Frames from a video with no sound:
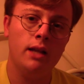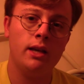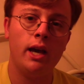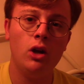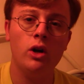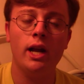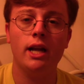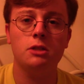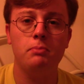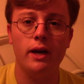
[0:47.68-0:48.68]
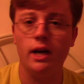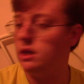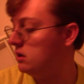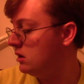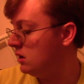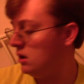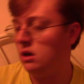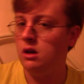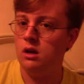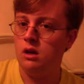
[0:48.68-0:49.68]
The internet has been
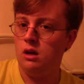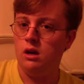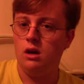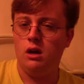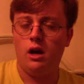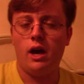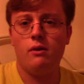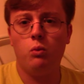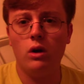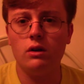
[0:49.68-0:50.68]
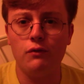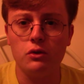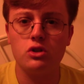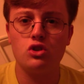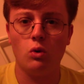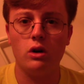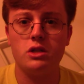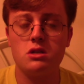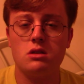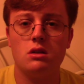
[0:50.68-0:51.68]
a wonderful
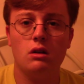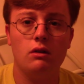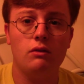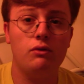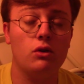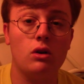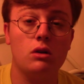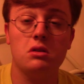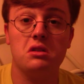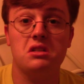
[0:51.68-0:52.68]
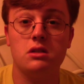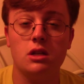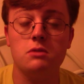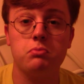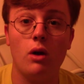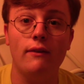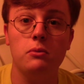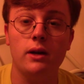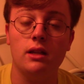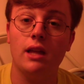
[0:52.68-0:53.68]
source for since
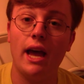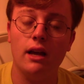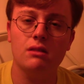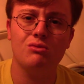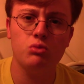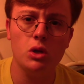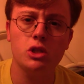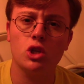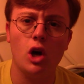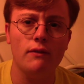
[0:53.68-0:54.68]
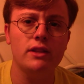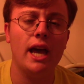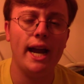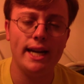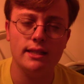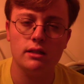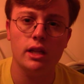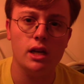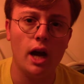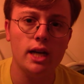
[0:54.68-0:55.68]
probably really took off in the 80s and the
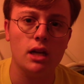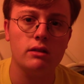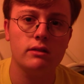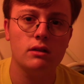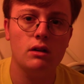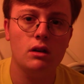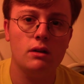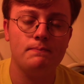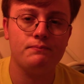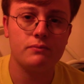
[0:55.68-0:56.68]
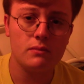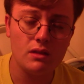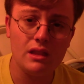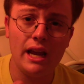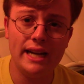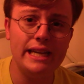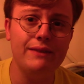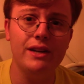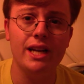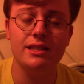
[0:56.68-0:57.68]
90s and
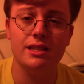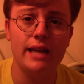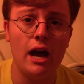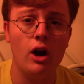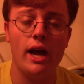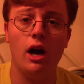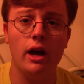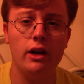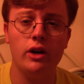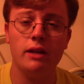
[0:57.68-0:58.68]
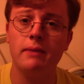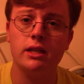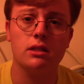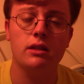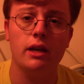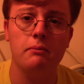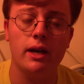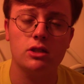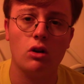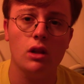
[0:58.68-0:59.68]
even into now, internet makes
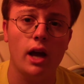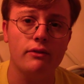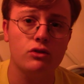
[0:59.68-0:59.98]
makes our lives